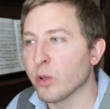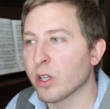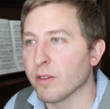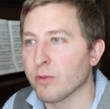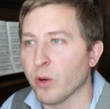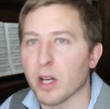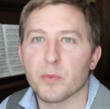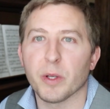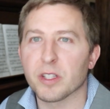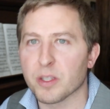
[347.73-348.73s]
We could have, I was
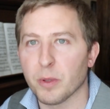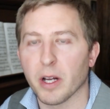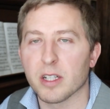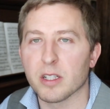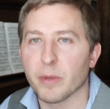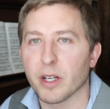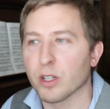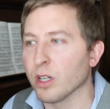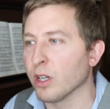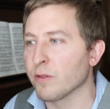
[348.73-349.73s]
building supply and
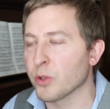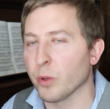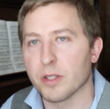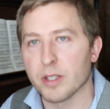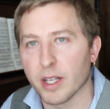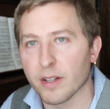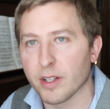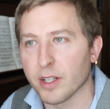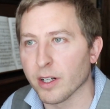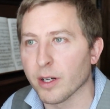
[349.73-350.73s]
demand curves towards the end of
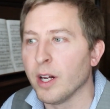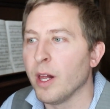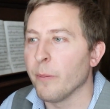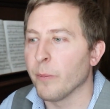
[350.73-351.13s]
it here,